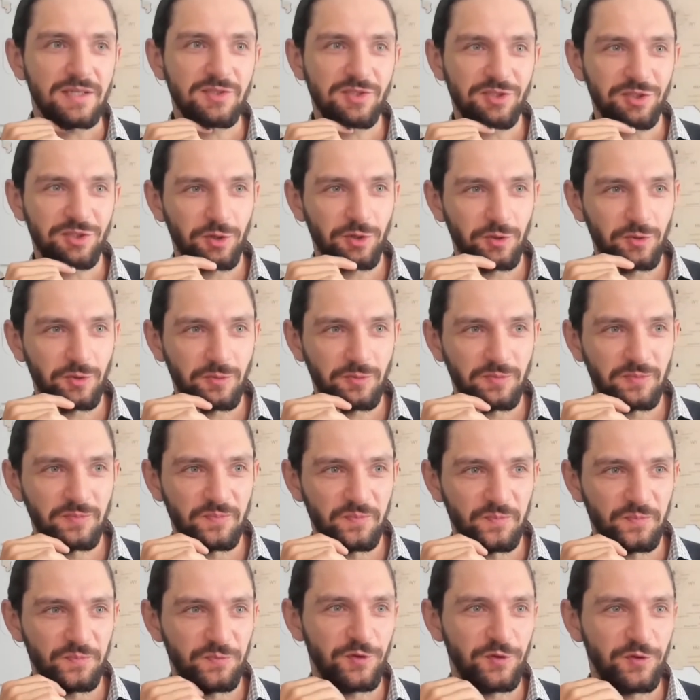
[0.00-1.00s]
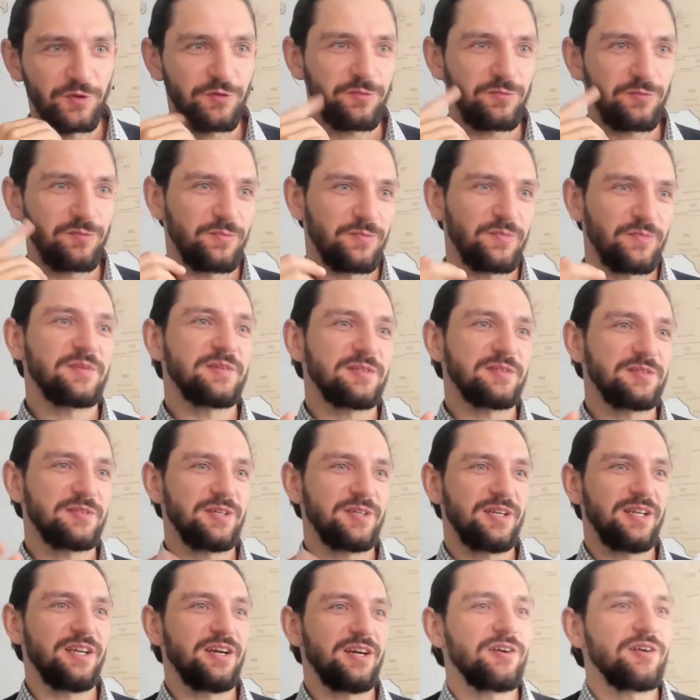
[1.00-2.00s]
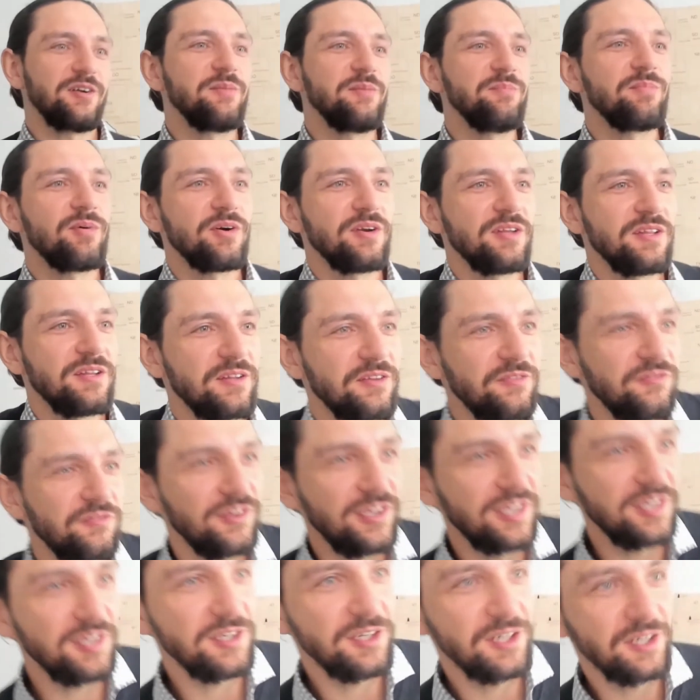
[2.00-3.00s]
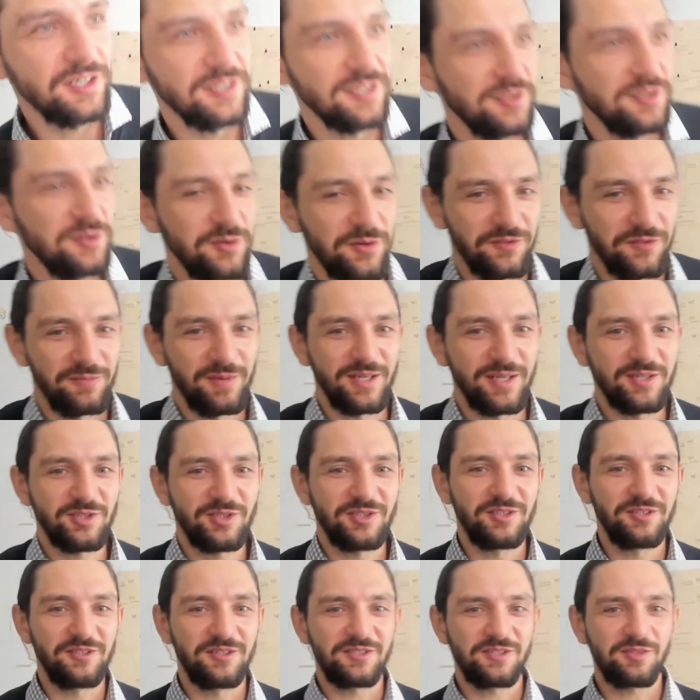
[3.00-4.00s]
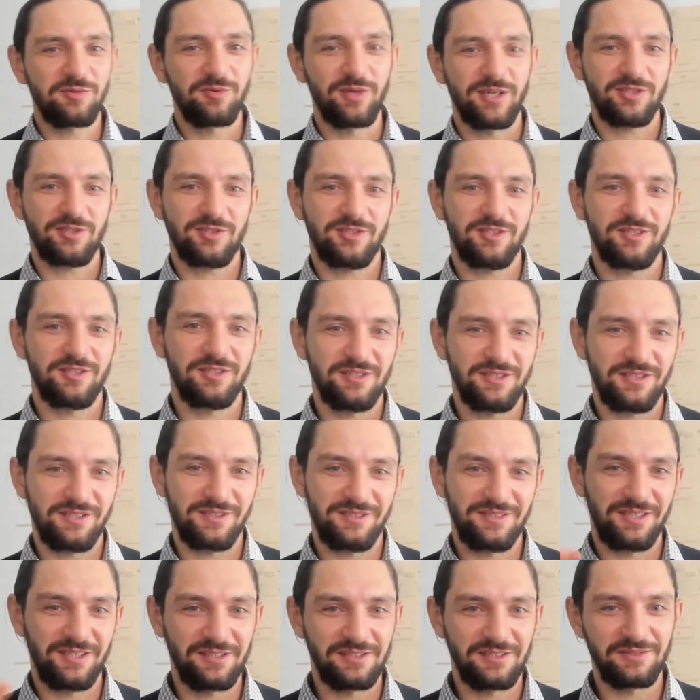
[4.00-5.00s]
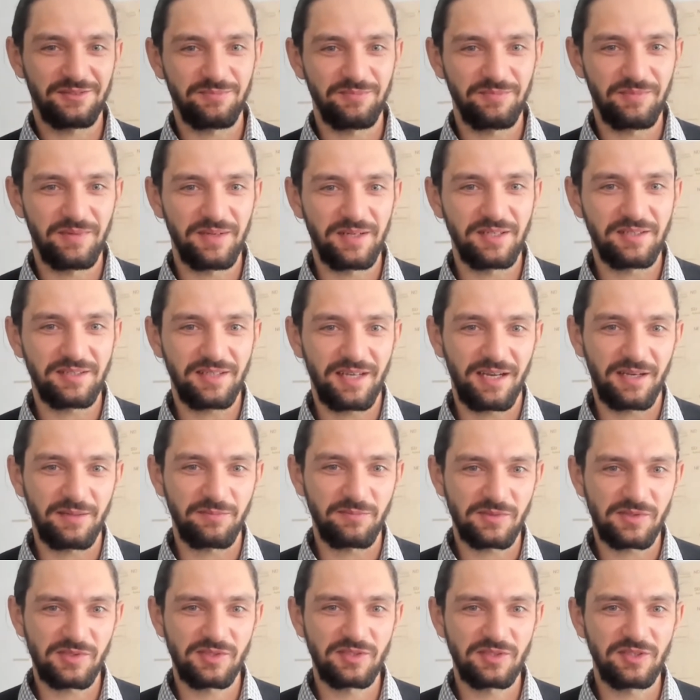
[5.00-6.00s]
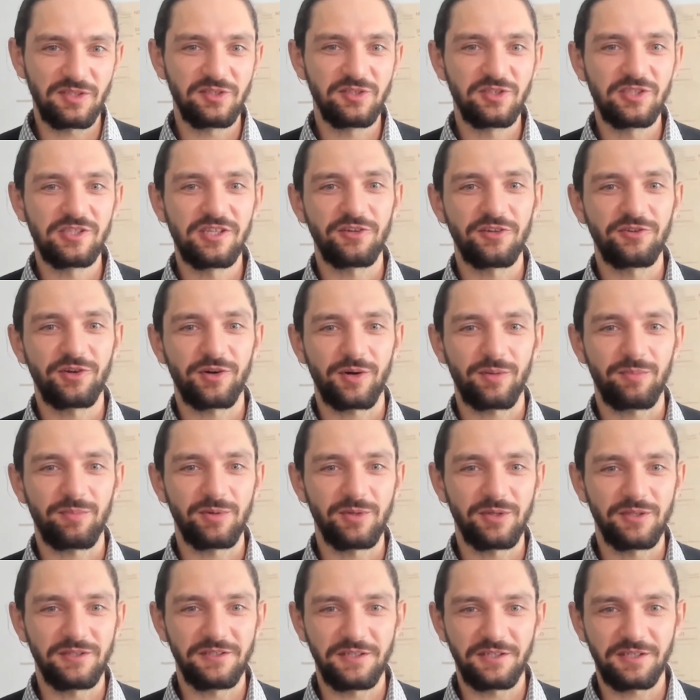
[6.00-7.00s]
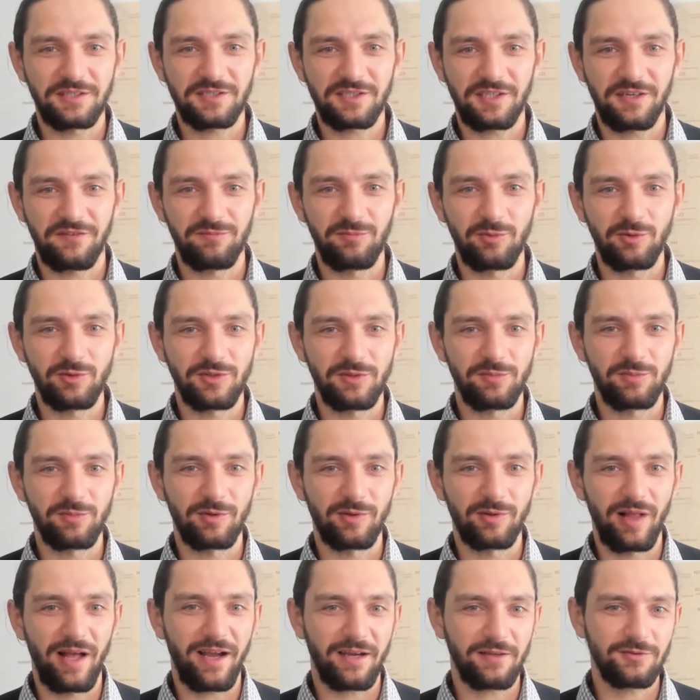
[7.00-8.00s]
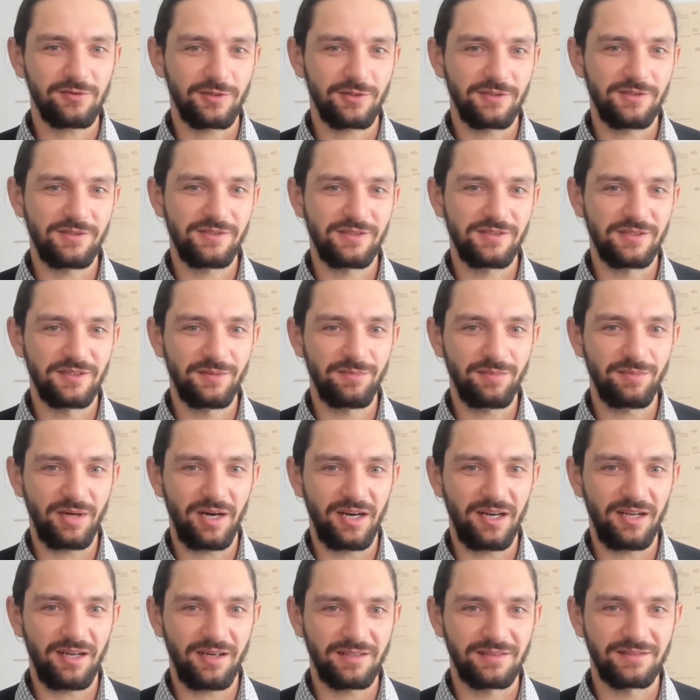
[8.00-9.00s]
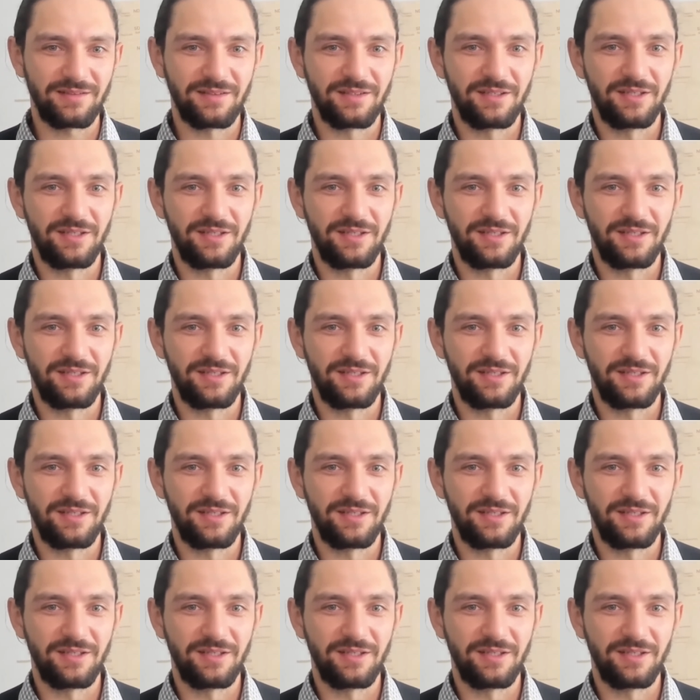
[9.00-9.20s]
so another important thing here that you've mentioned in this question is that many times digital therapeutics have multiple actors in the product.